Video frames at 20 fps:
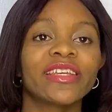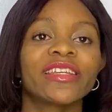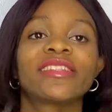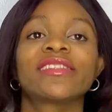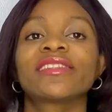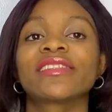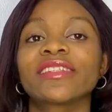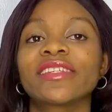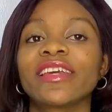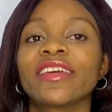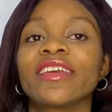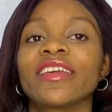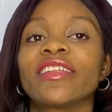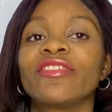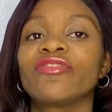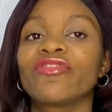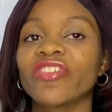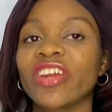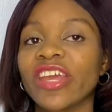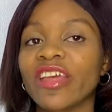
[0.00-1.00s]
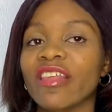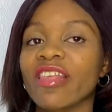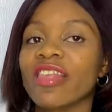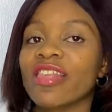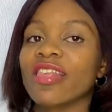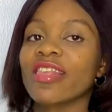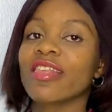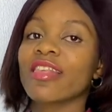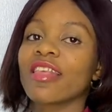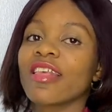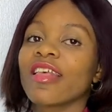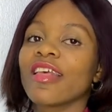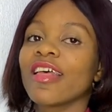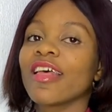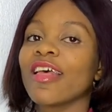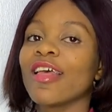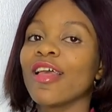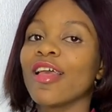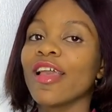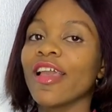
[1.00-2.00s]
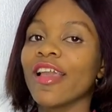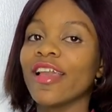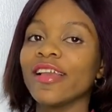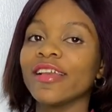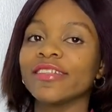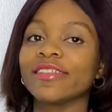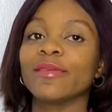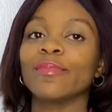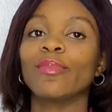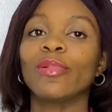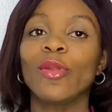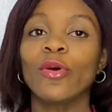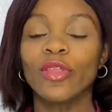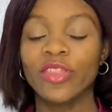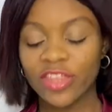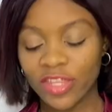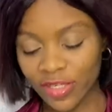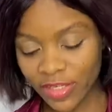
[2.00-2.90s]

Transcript: It's a dress. It's a plunging